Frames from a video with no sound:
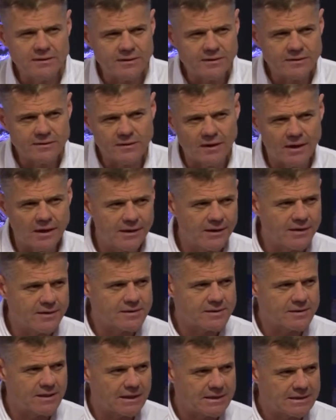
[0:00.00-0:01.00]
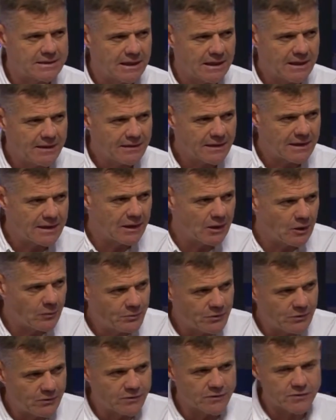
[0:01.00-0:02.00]
the signs that
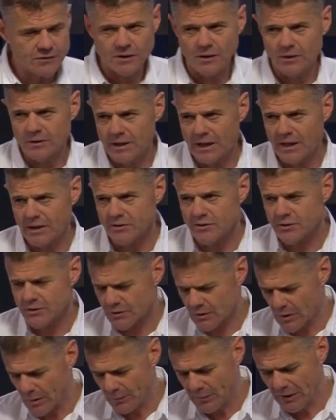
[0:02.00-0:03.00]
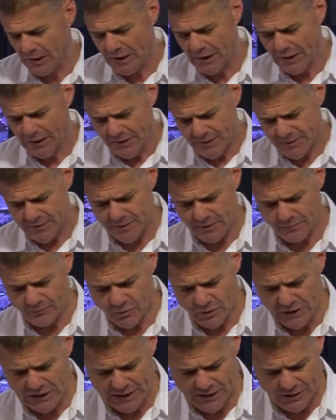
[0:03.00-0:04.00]
help you to slow down, stop some
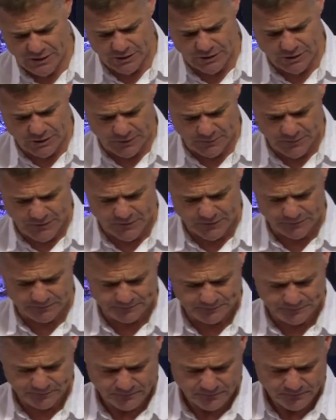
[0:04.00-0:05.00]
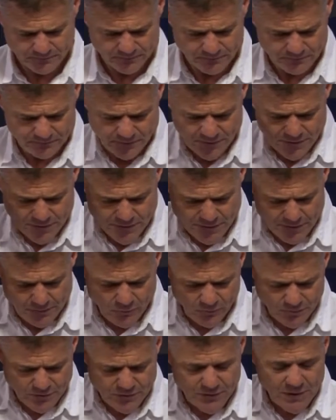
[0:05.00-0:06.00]
relationships.
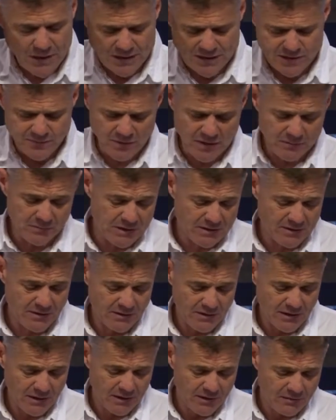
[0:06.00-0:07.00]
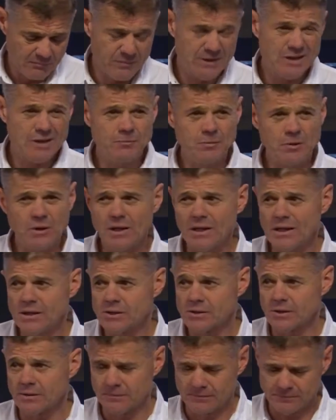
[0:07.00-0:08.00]
Some signs may be
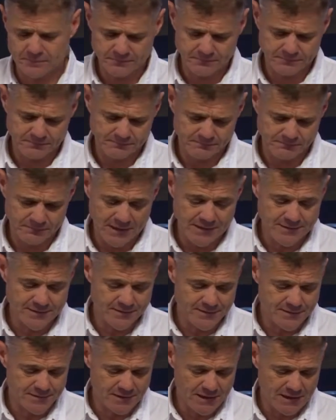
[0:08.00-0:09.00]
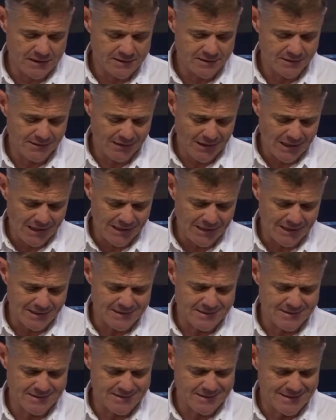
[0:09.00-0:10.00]
manipulation. That's a sign.
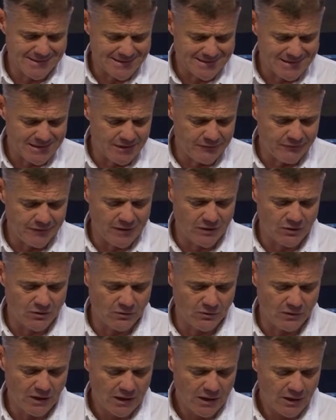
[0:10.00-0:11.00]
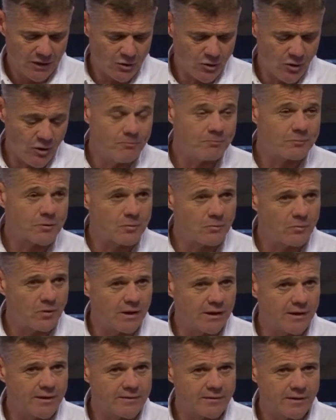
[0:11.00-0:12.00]
Lies, deceiving you,
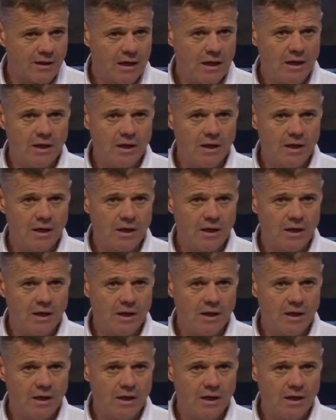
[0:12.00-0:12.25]
compromise,